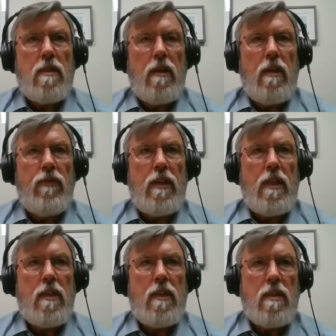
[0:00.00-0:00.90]
if it
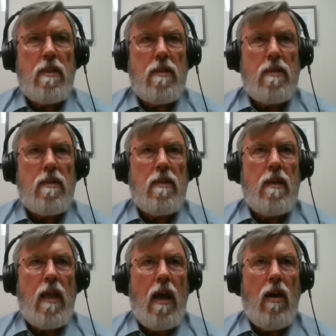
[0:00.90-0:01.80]
isn't
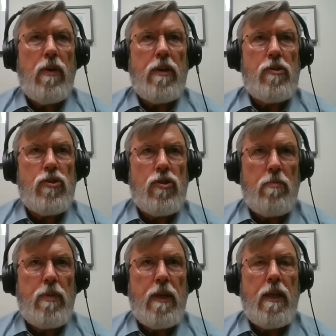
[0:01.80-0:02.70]
now, it should
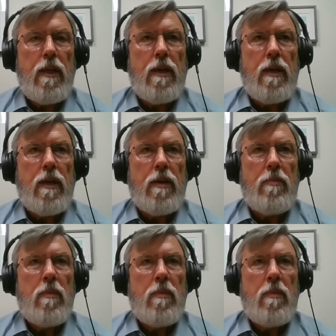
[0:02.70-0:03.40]
be uh,